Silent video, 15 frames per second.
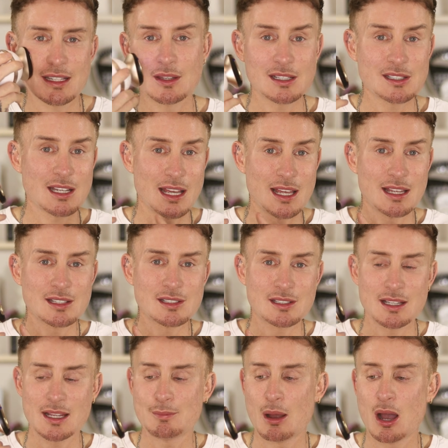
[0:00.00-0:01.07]
This is
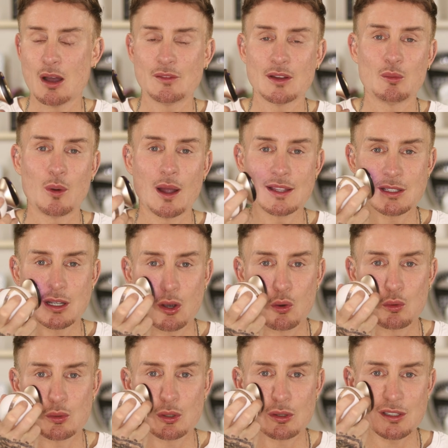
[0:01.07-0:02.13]
the perfect way to
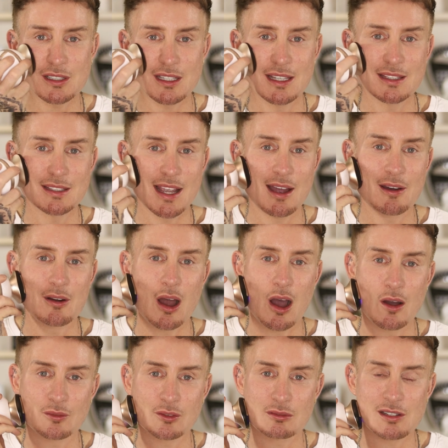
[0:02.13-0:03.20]
cool your skin down
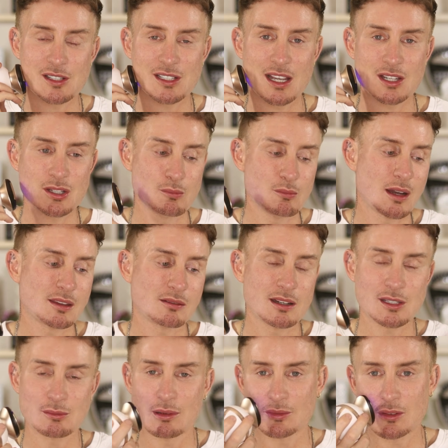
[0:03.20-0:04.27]
after a session, whether
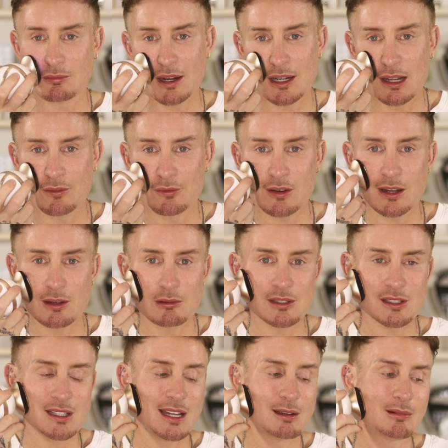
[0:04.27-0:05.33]
it's with the
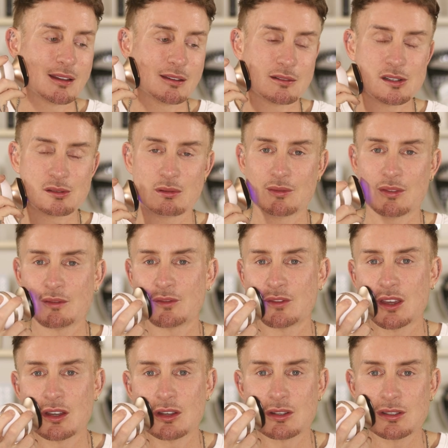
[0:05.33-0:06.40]
radiofrequency, whether it's with
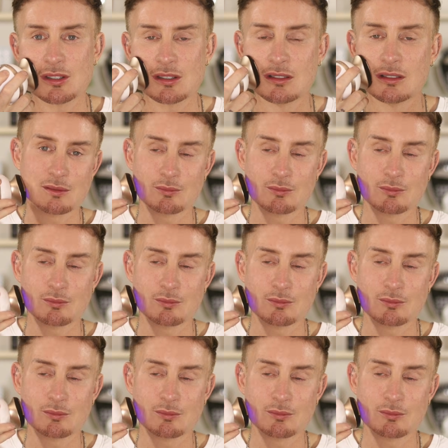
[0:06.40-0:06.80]
infuse.